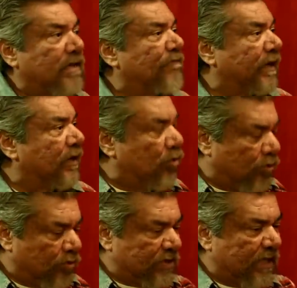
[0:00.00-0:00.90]
That fucking
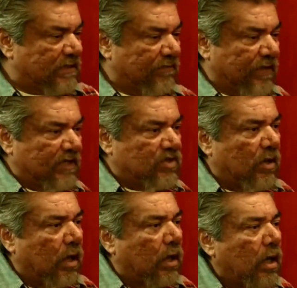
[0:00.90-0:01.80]
cuckoo's nest of kids
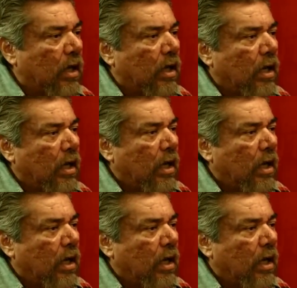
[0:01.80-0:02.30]
are like